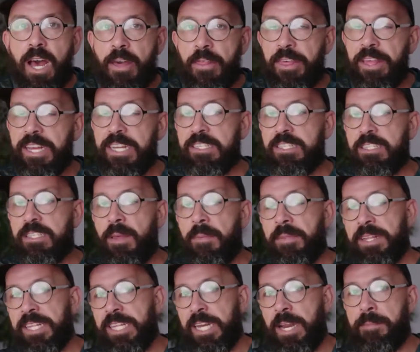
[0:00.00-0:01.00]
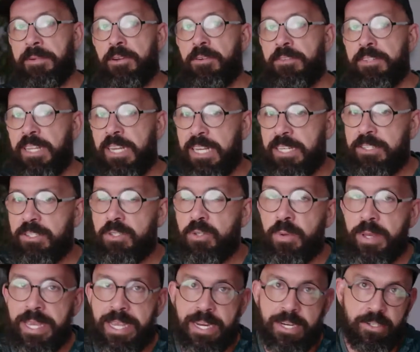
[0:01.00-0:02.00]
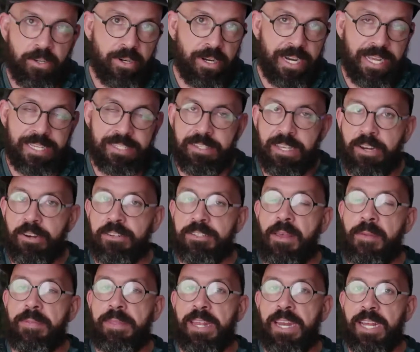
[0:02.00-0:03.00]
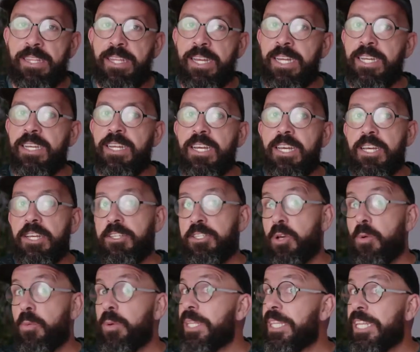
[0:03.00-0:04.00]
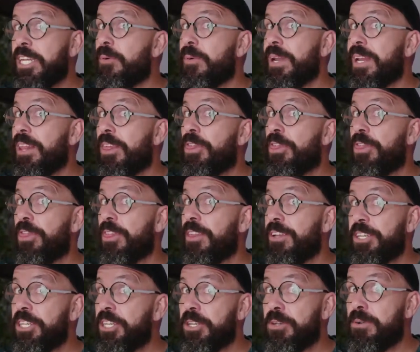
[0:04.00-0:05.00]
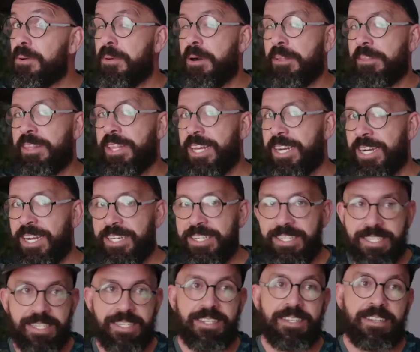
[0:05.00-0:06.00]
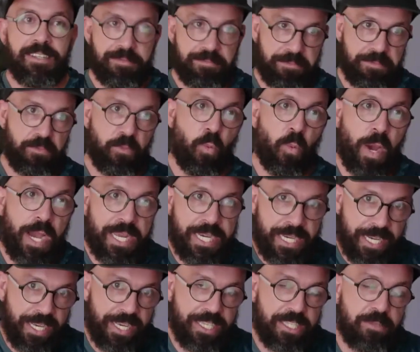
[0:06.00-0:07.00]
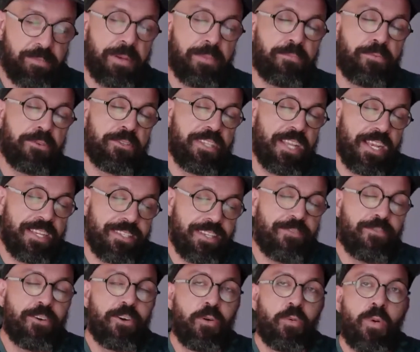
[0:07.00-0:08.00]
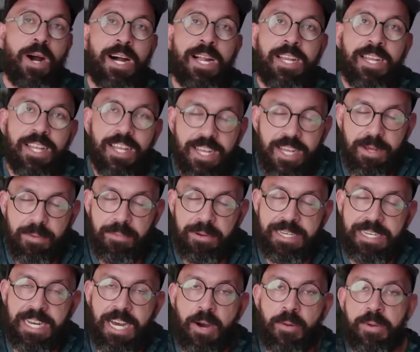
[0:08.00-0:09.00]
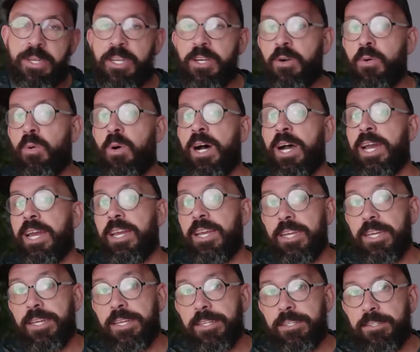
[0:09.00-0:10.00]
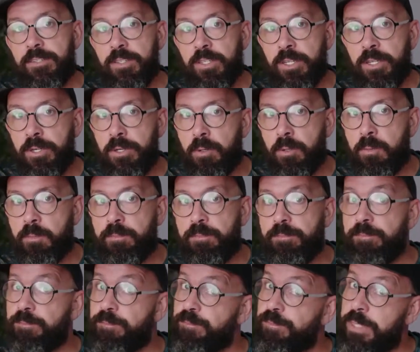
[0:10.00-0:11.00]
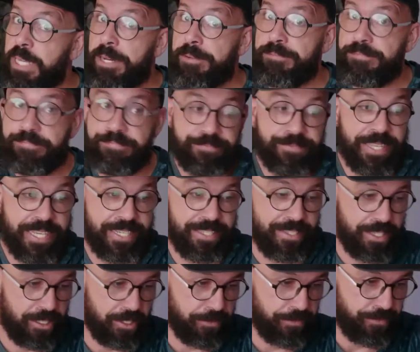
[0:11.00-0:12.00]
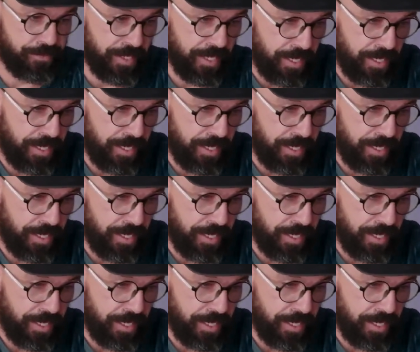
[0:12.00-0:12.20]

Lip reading: I think it's something that happened over the last 2 years or last year or something like that. So we didn't really knew about that until waiting. It's been processing for a while, but now we know why. So yeah, that is it.